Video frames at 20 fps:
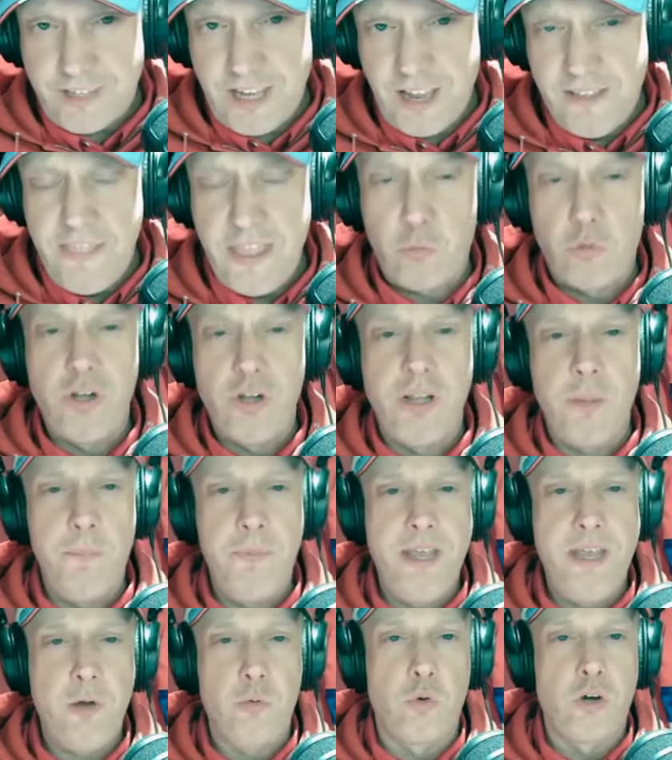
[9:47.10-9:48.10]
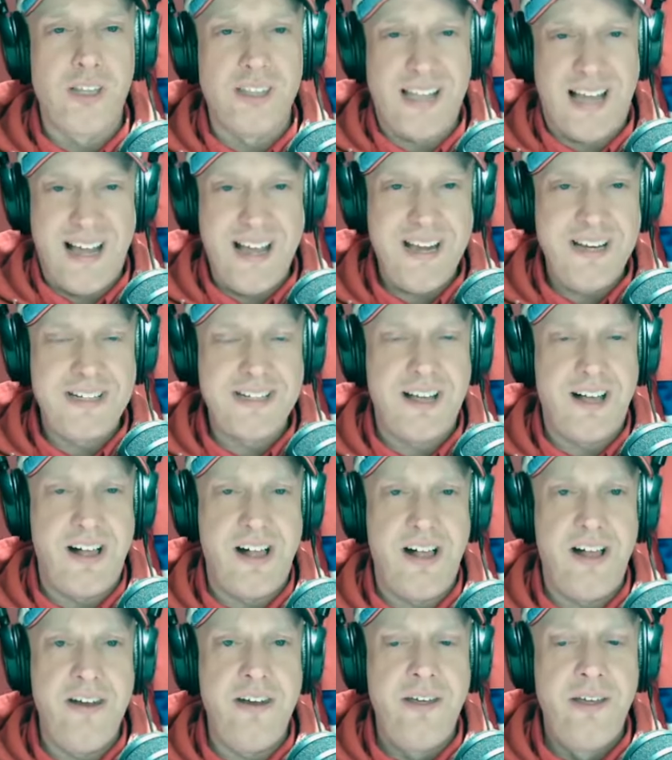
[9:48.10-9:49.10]
And that being reliant
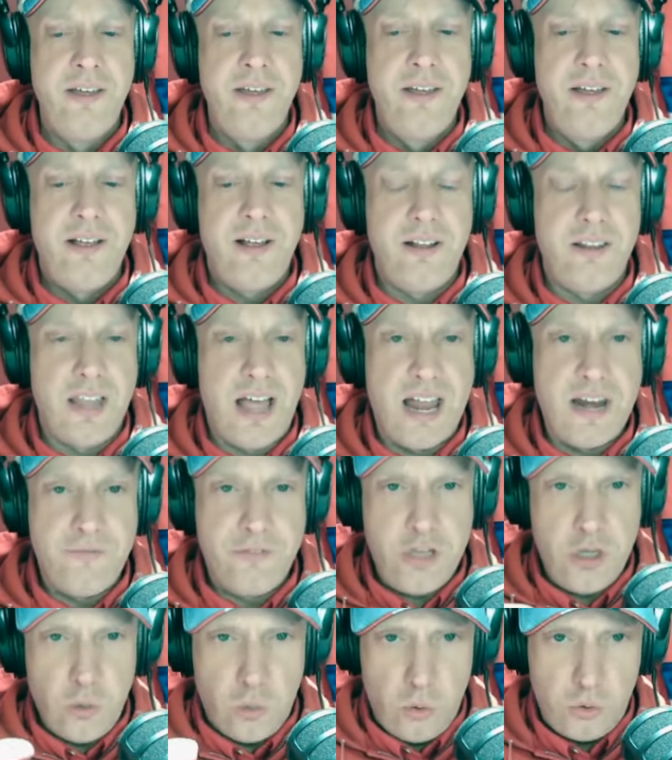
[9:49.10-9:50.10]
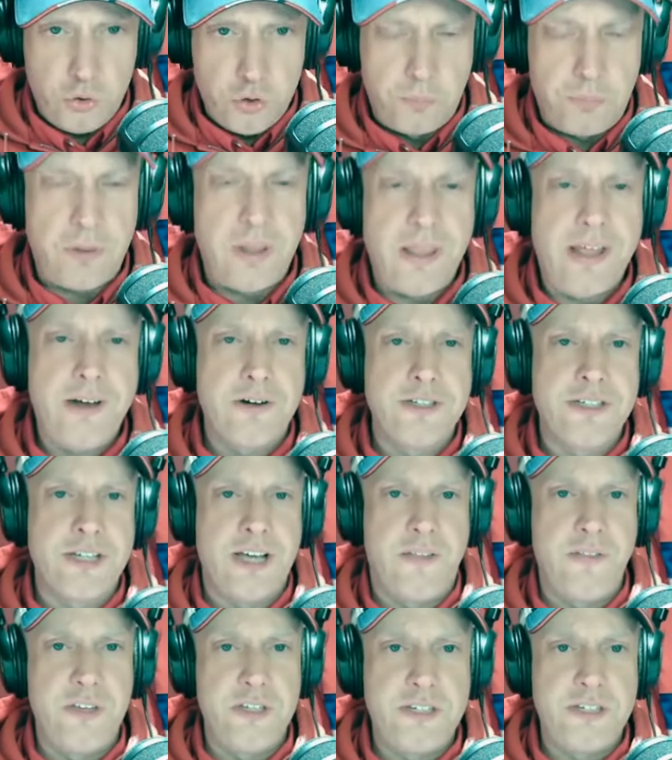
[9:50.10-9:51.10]
on a lot of the older players
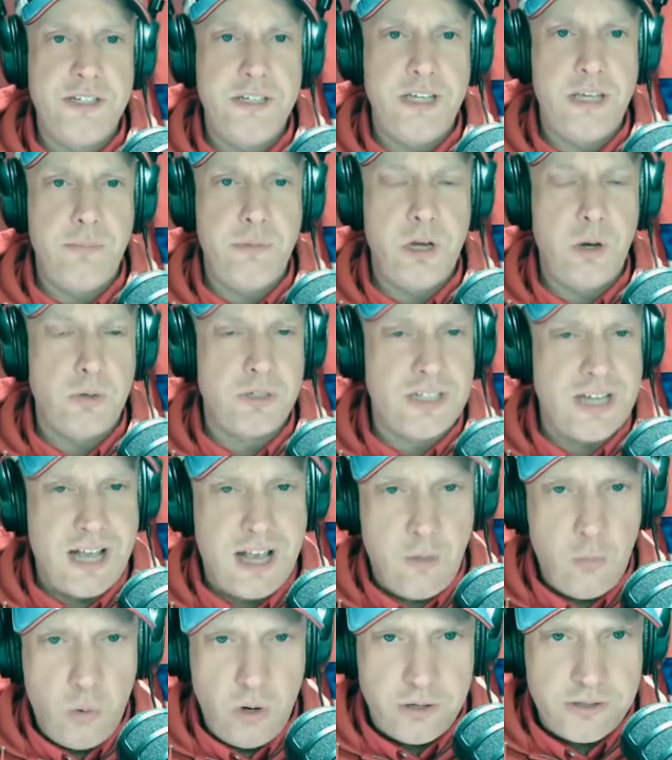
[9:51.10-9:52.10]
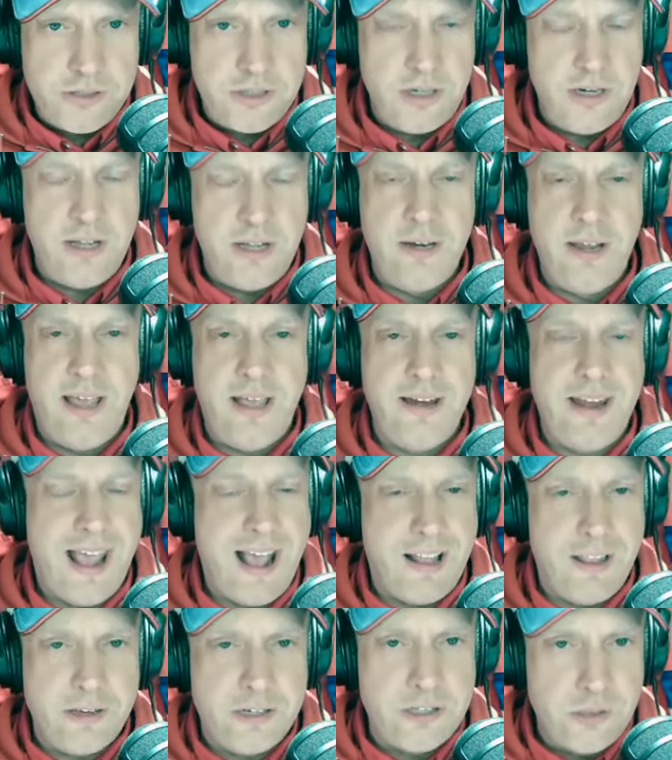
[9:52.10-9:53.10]
on this team, you know, Tom Wilson and
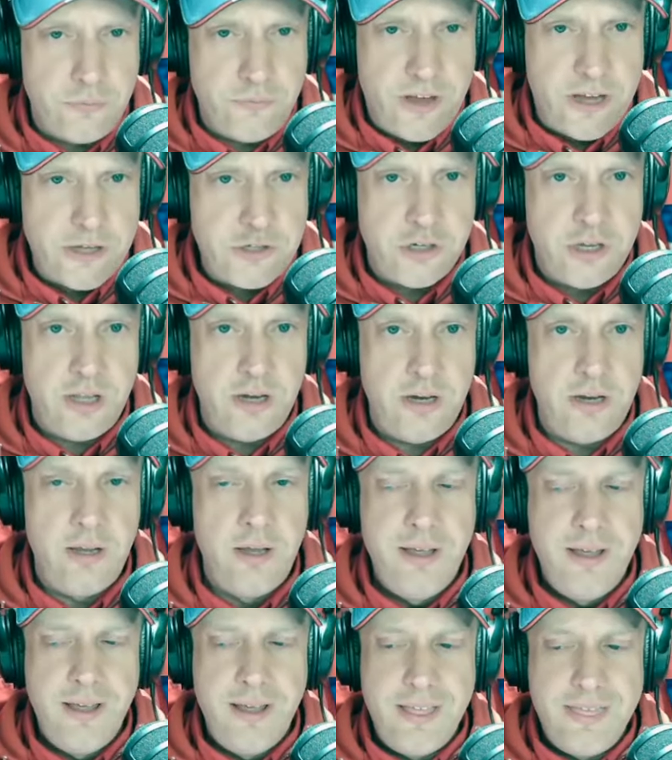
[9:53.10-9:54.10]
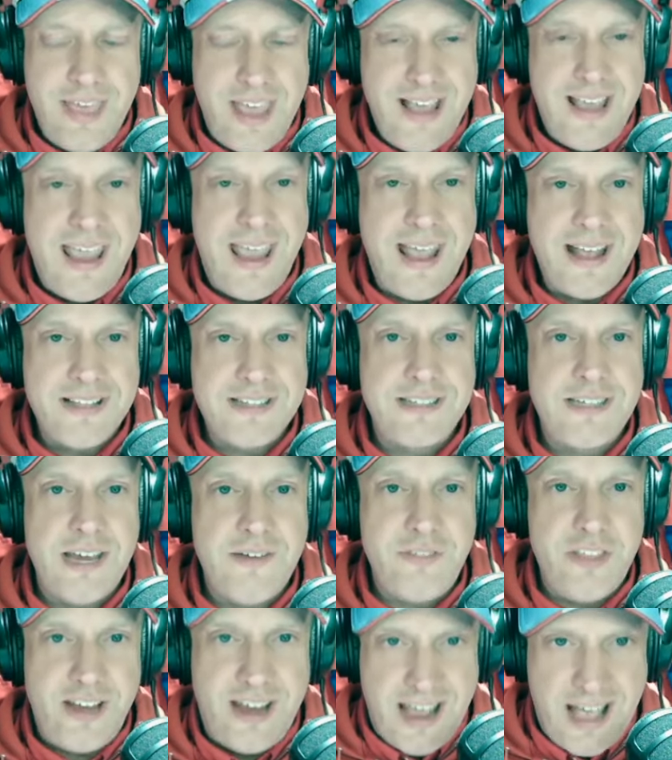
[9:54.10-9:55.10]
Alex Ovechkin, they can't
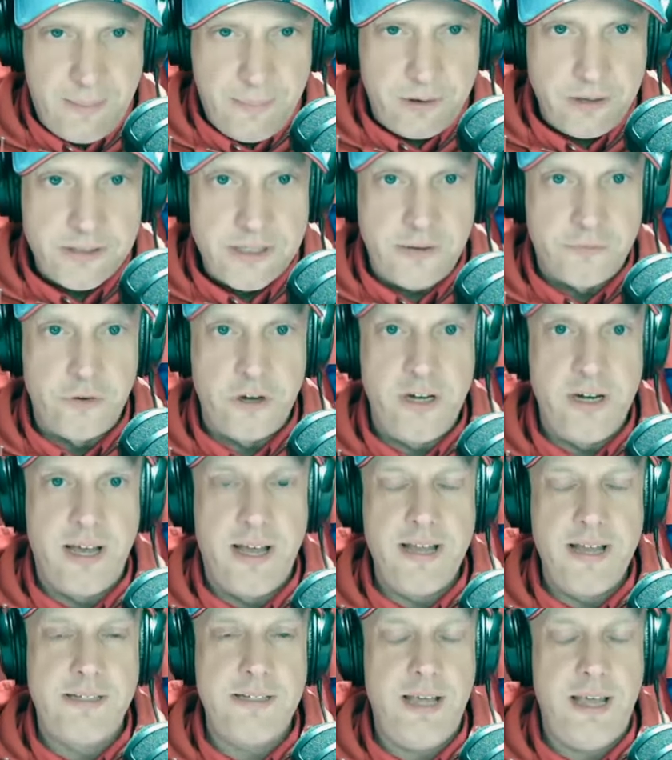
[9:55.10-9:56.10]
save the Capitals every night.